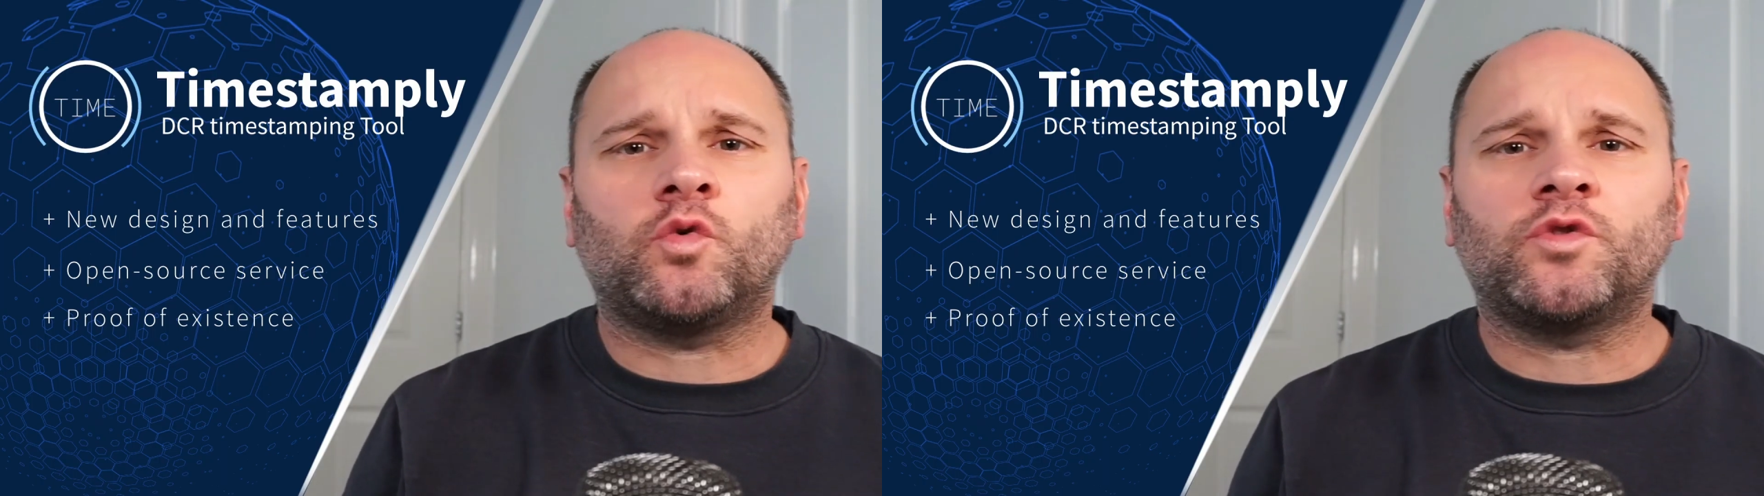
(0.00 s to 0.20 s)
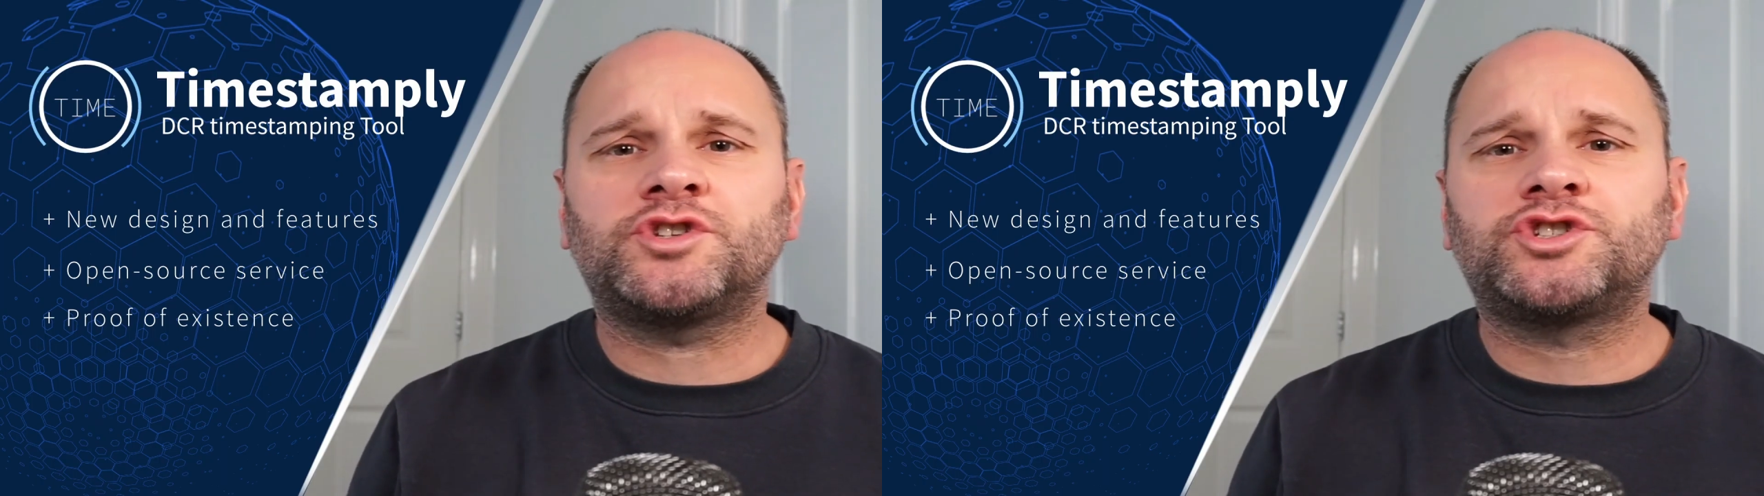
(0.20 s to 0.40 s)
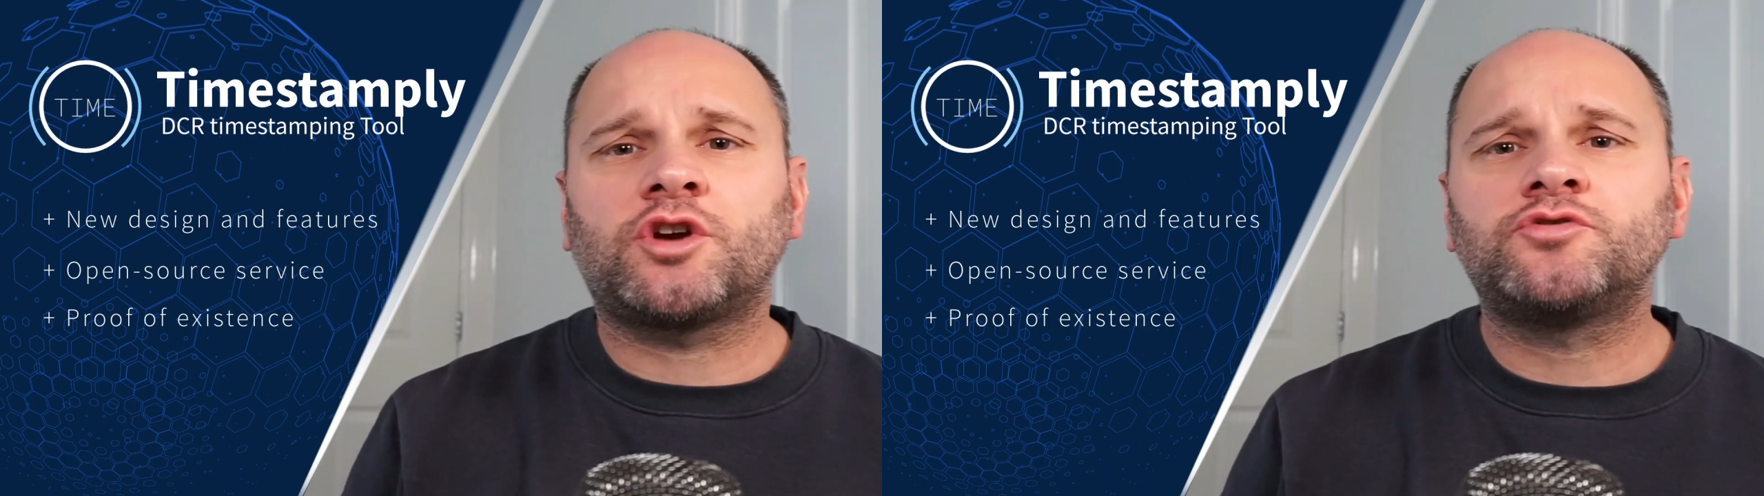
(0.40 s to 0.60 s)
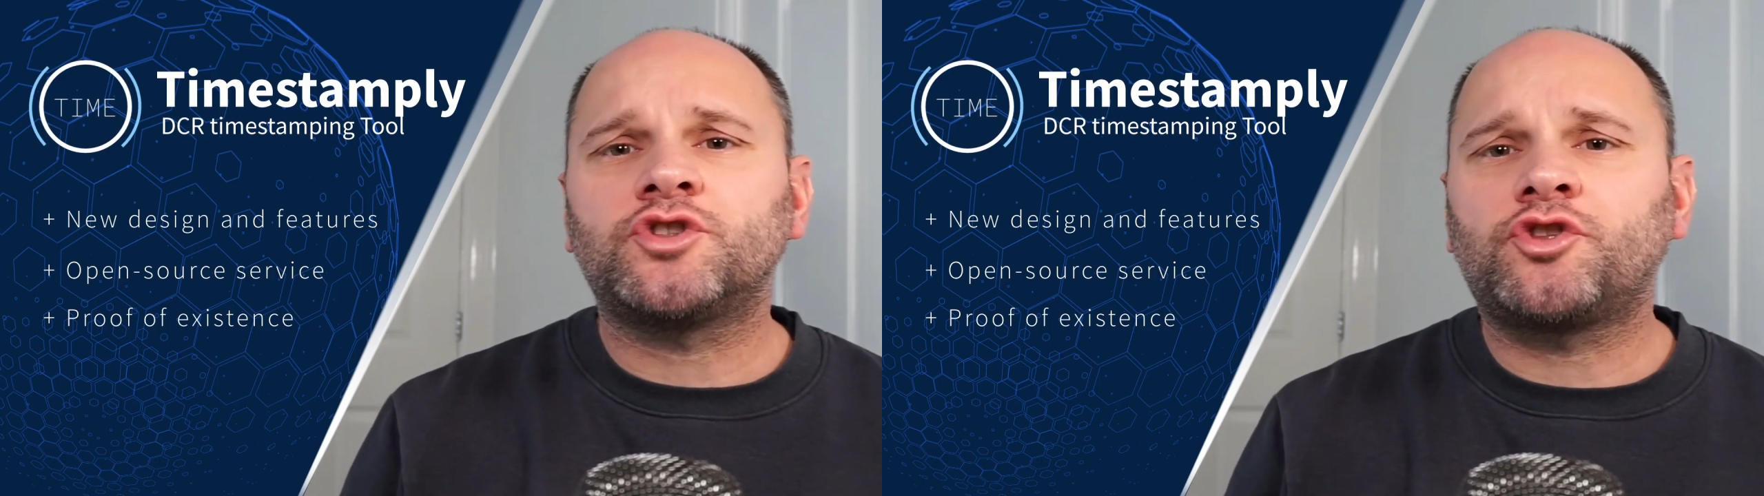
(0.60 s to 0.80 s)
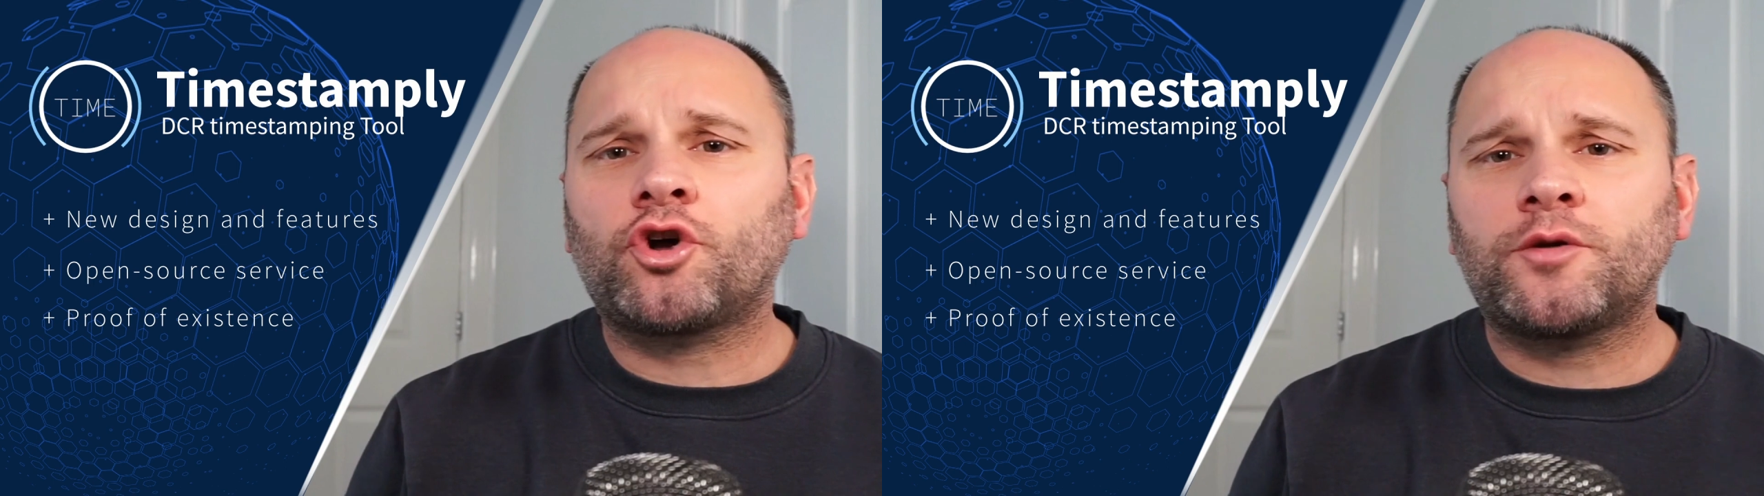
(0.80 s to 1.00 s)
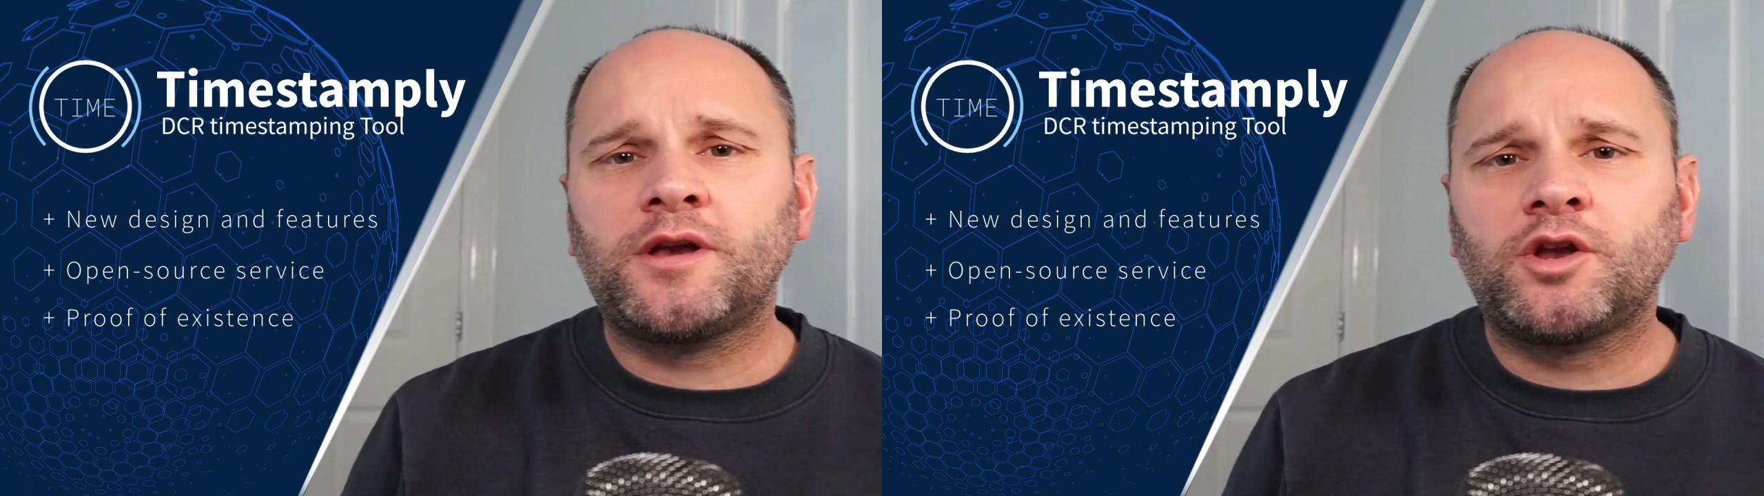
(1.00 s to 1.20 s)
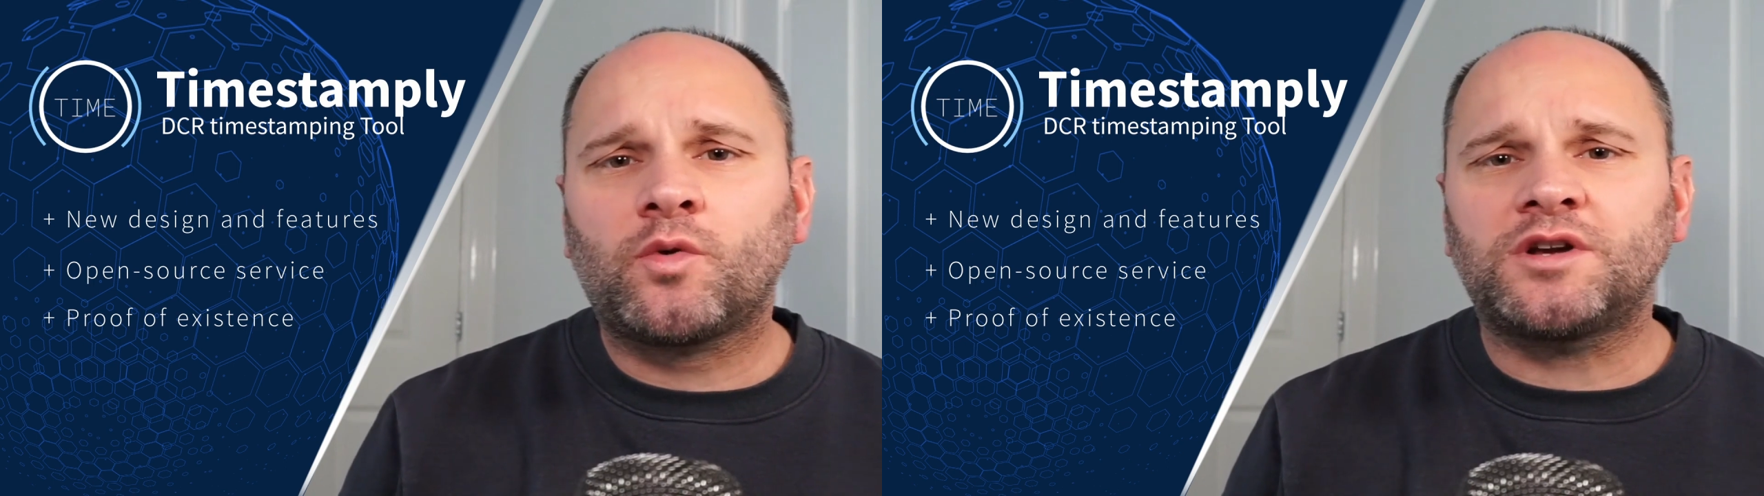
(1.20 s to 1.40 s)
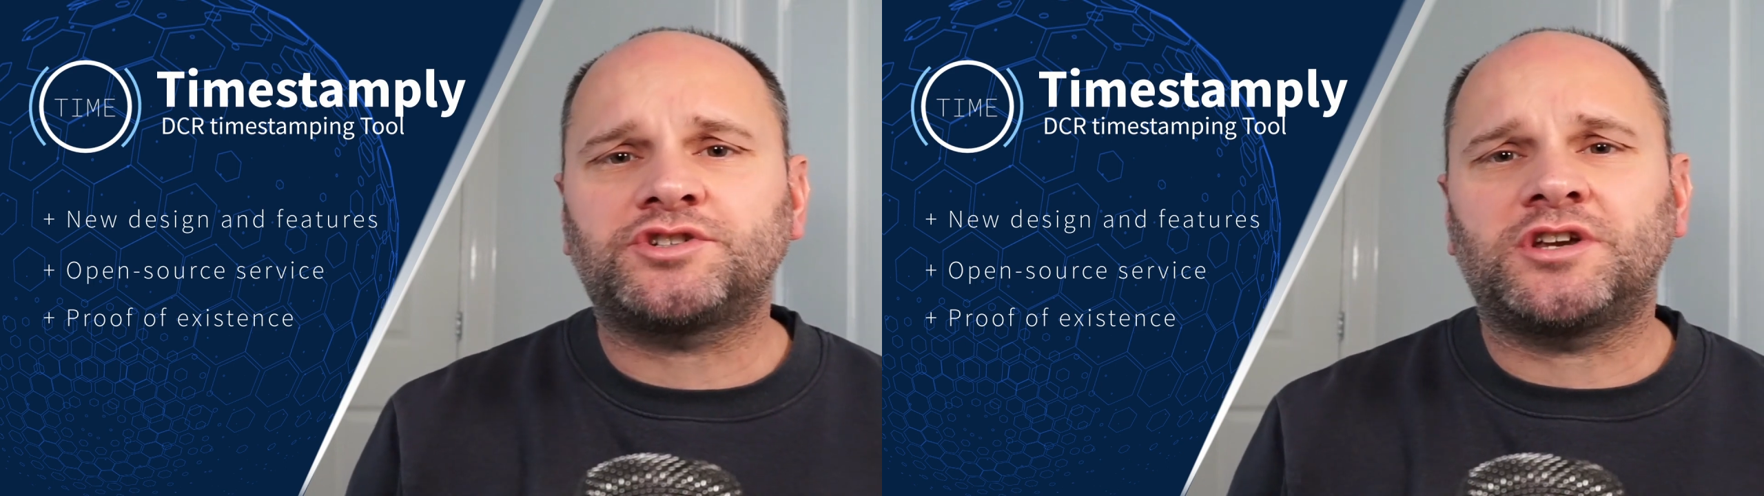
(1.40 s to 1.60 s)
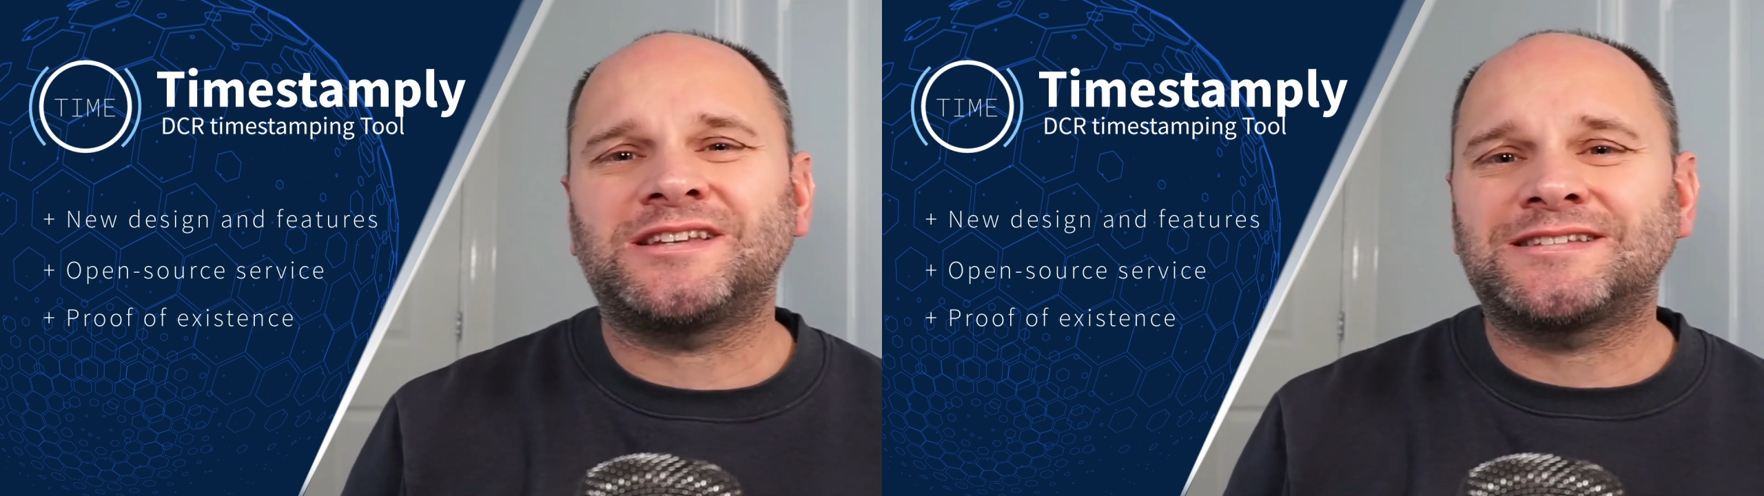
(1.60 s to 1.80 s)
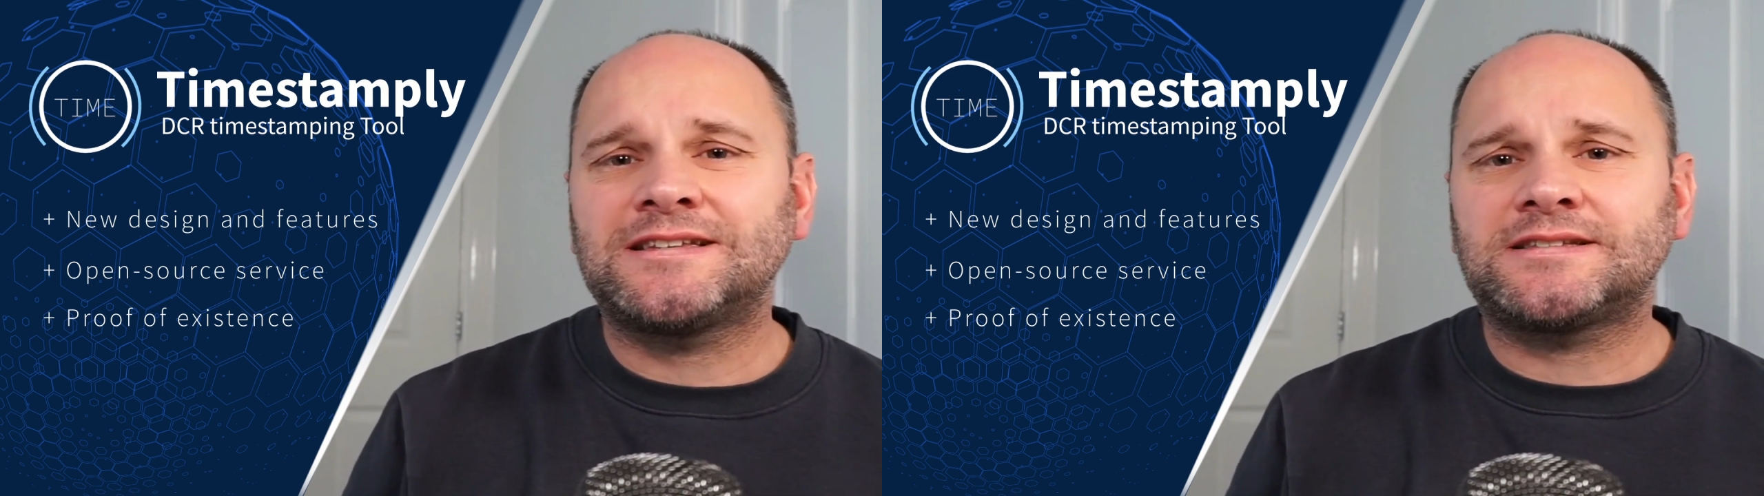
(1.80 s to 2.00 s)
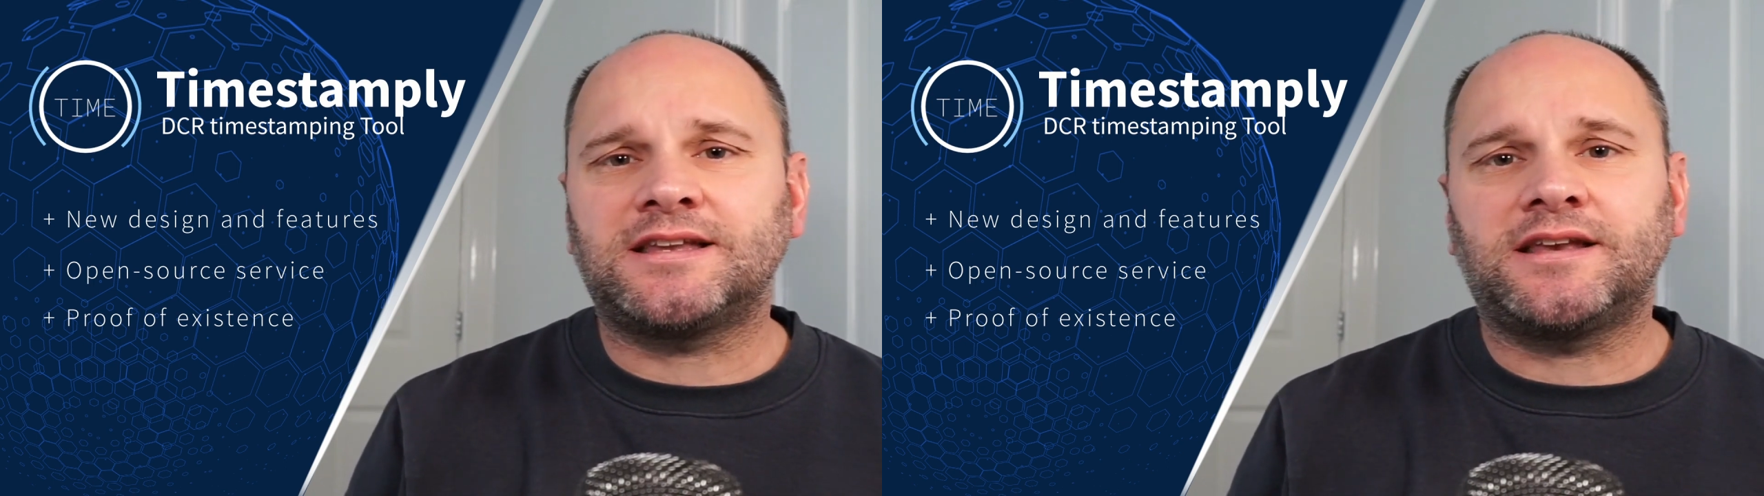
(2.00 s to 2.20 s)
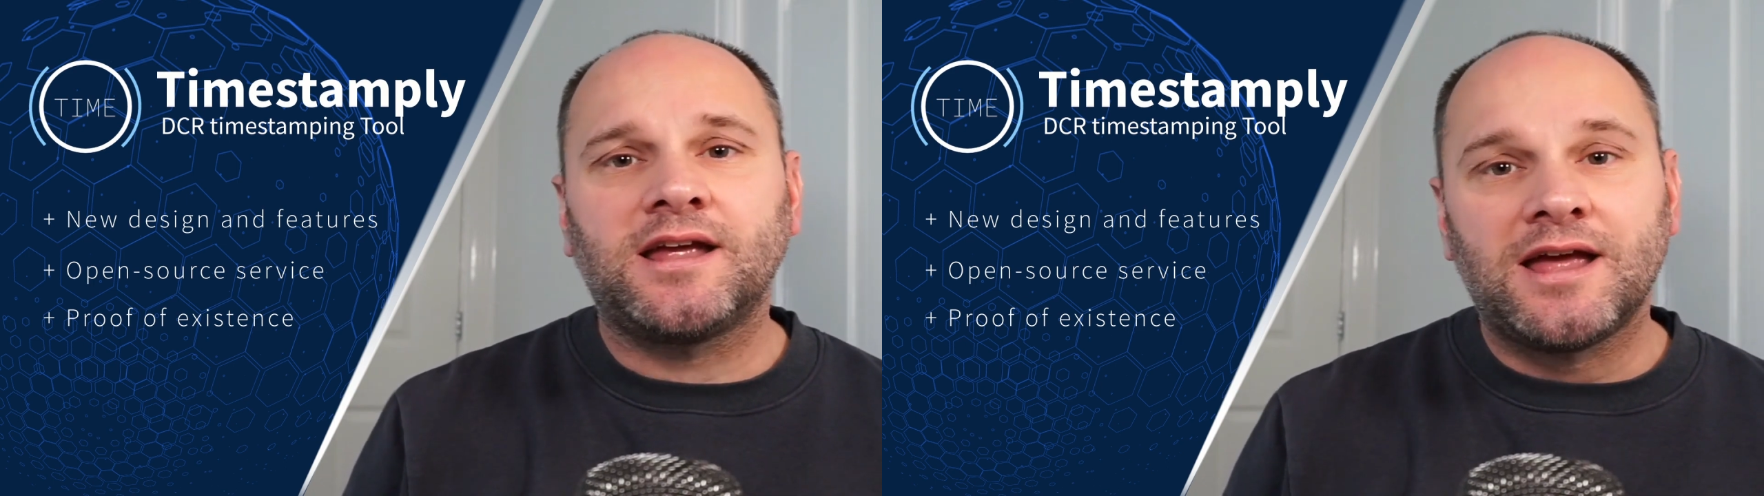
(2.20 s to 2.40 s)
that shows the document in question existed